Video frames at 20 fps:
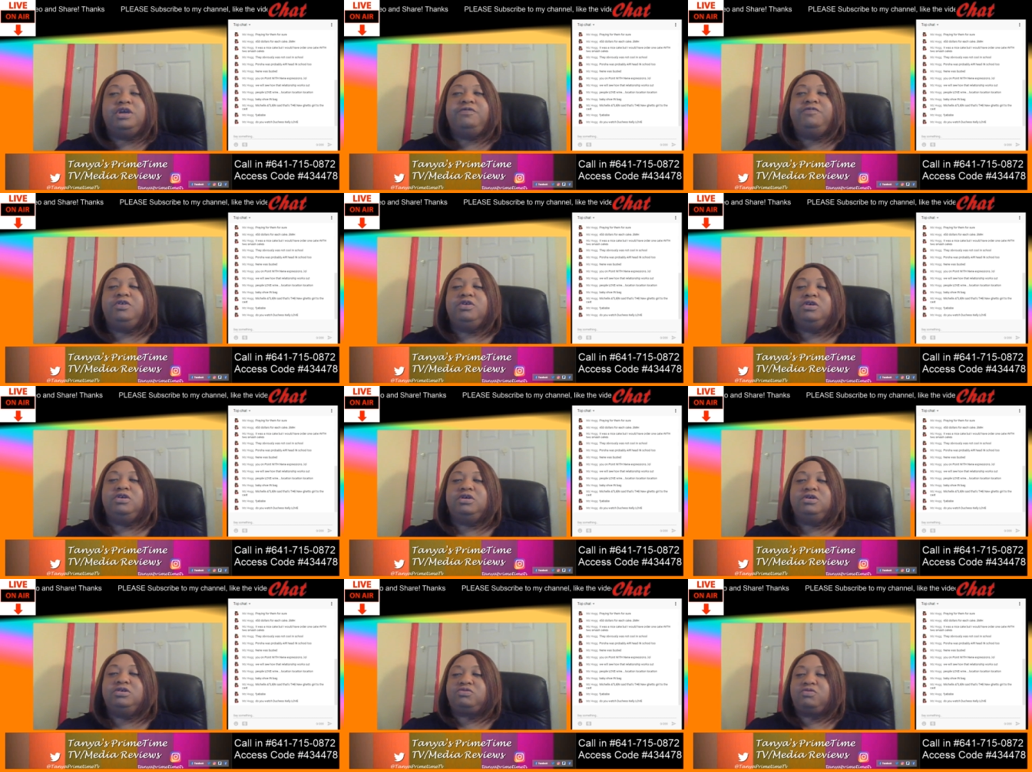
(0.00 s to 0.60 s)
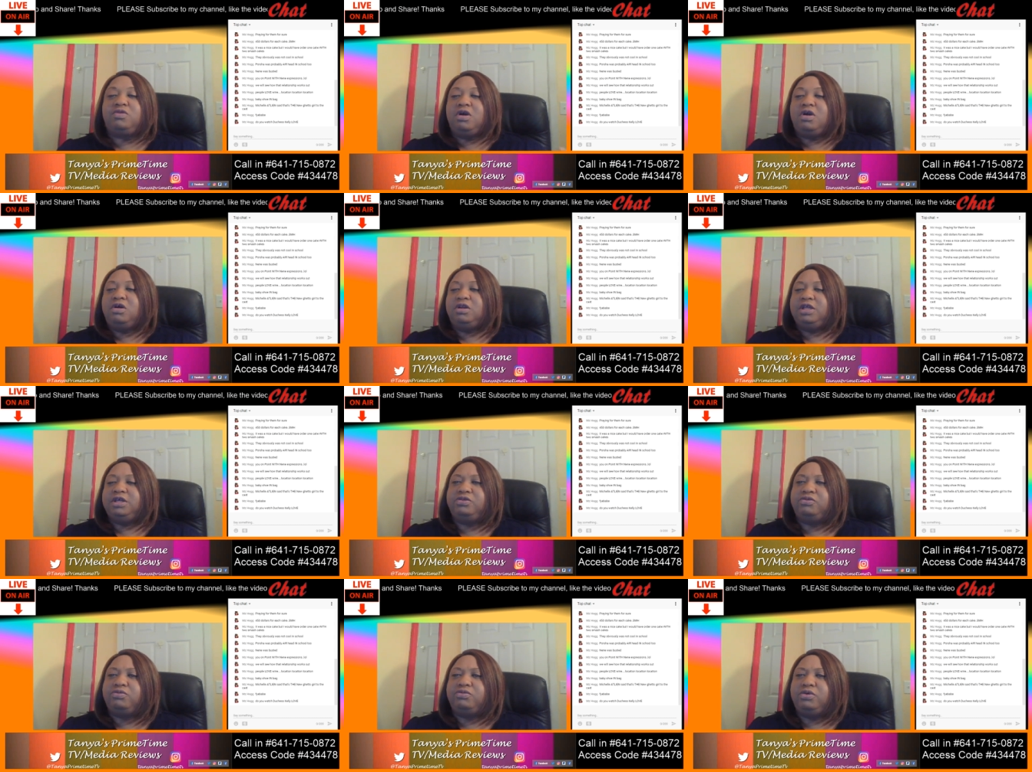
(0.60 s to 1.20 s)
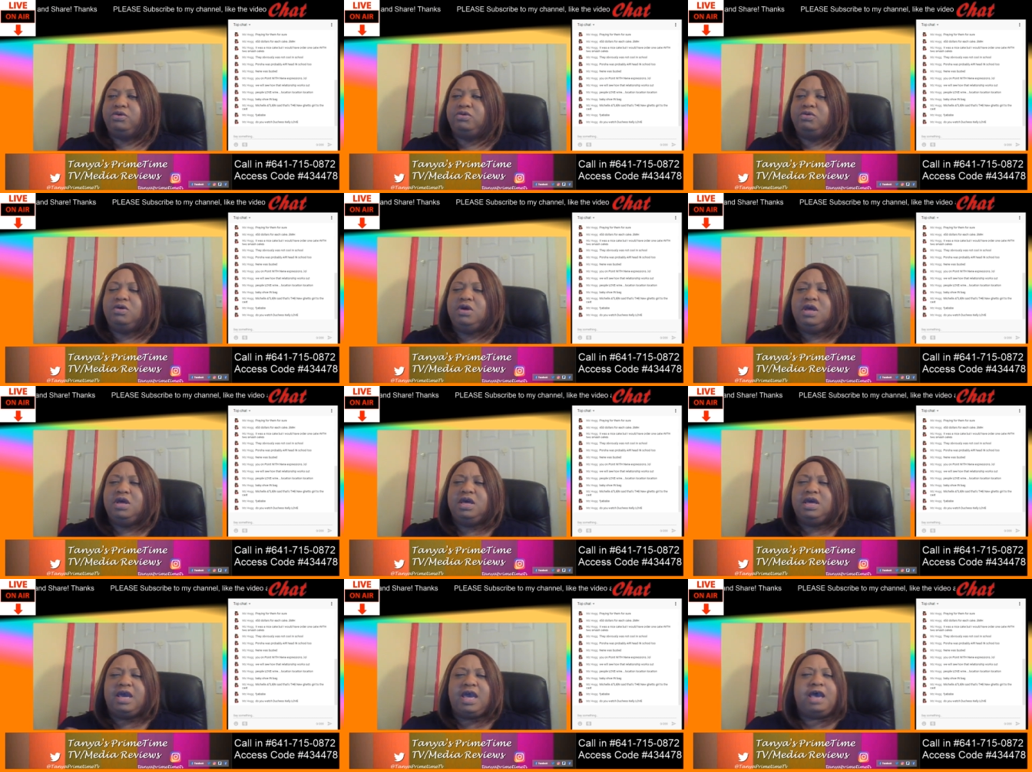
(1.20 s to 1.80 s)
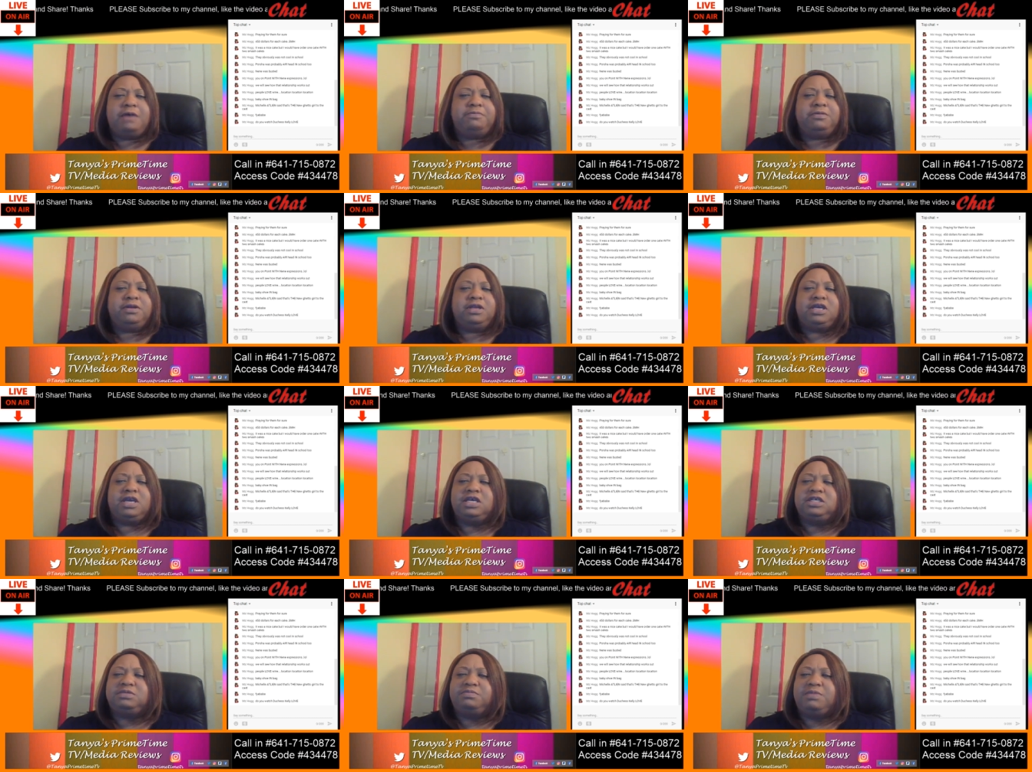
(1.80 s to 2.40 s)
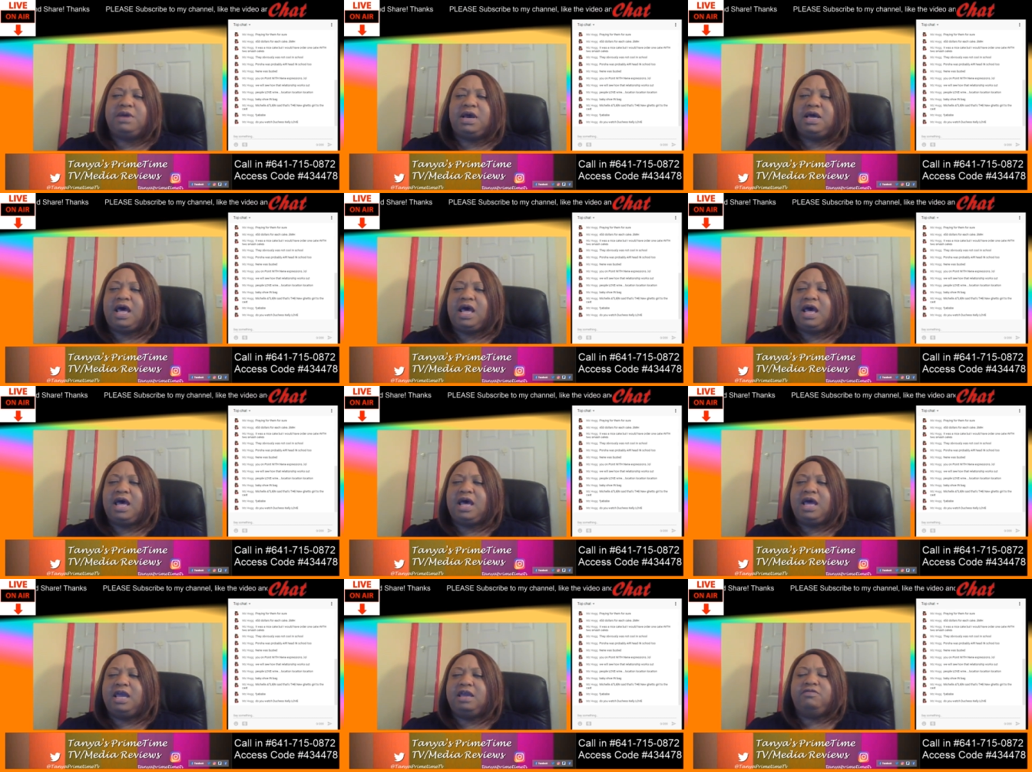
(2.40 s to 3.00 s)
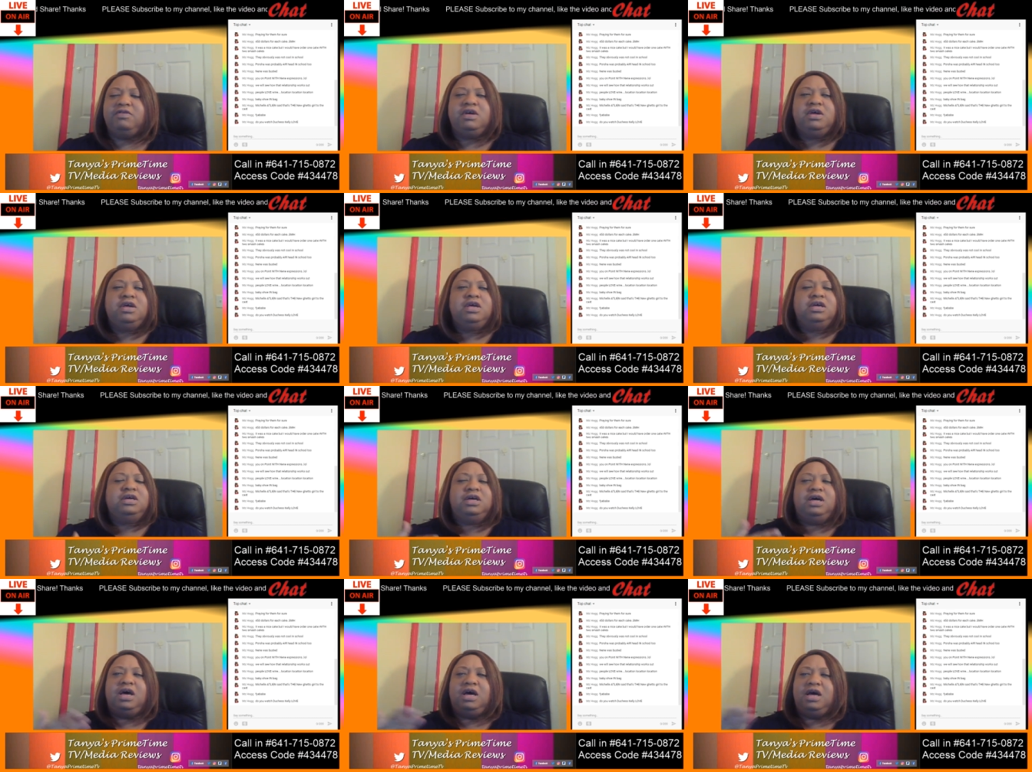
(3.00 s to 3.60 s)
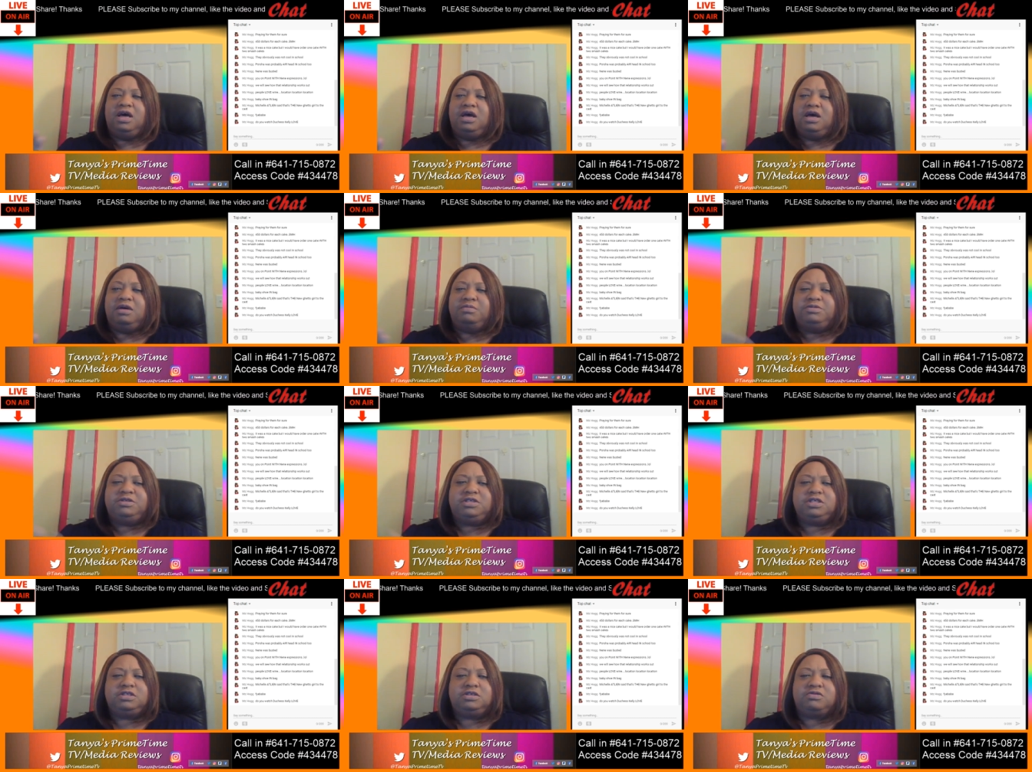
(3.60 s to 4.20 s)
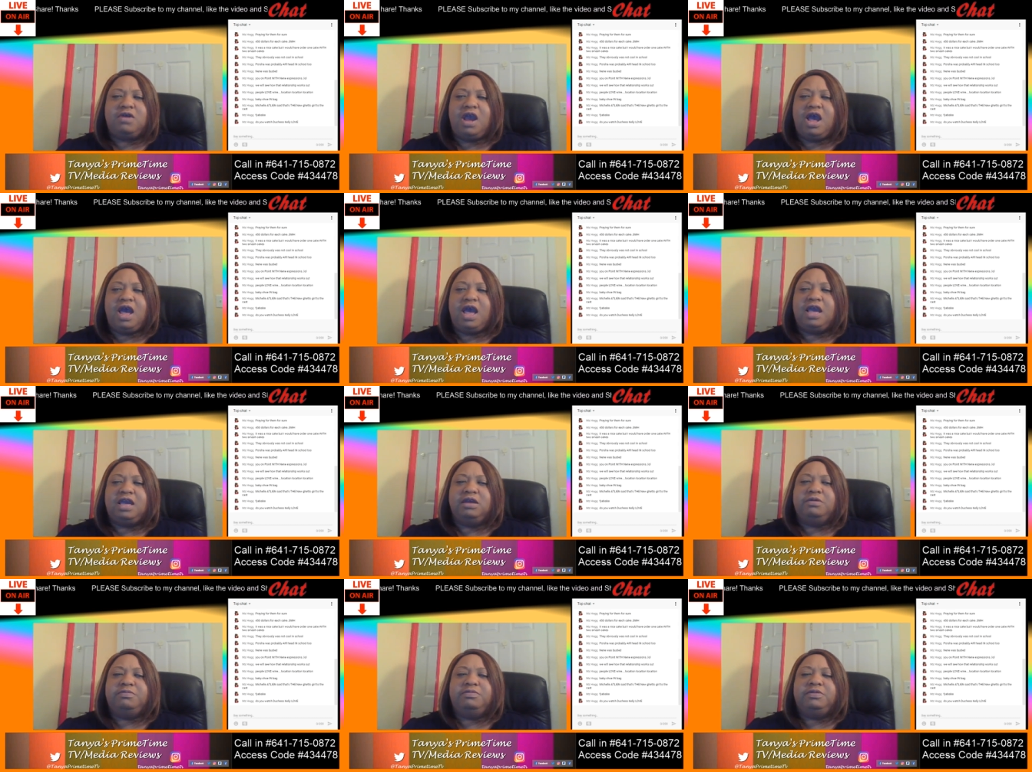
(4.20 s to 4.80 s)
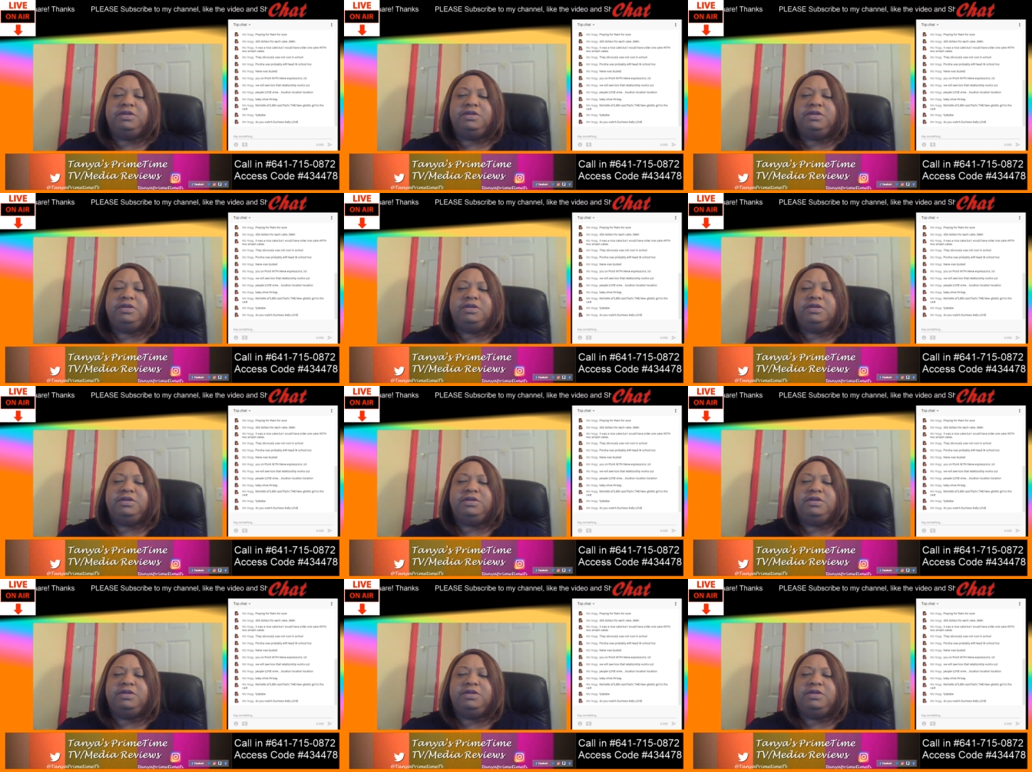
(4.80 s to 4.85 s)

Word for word: if you're scrolling through, happen to catch my live, um, subscribe.